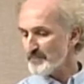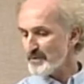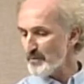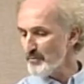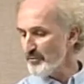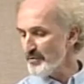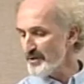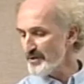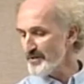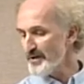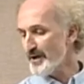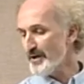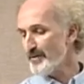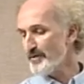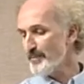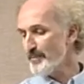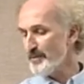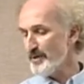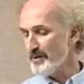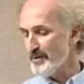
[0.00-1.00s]
whereas
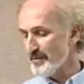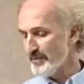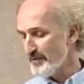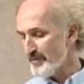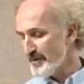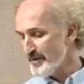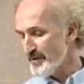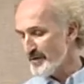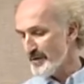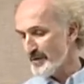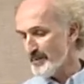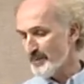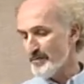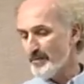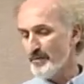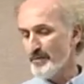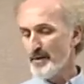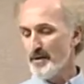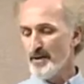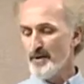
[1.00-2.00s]
other balls, for
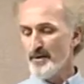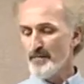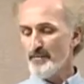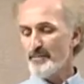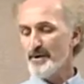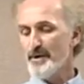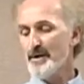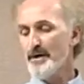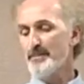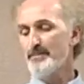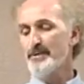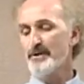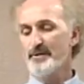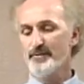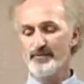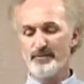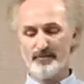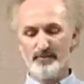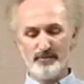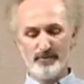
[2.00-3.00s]
example, may not be
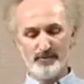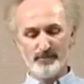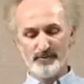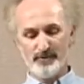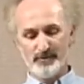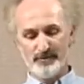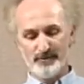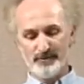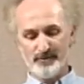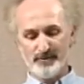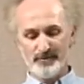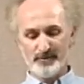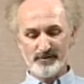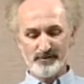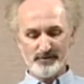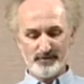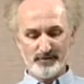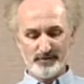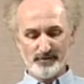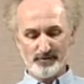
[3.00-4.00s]
as durable in the
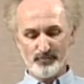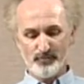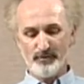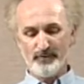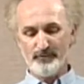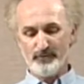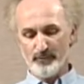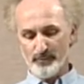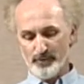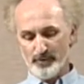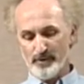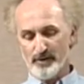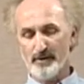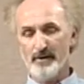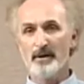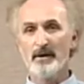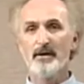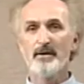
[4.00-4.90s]
sense of this wiffle ball,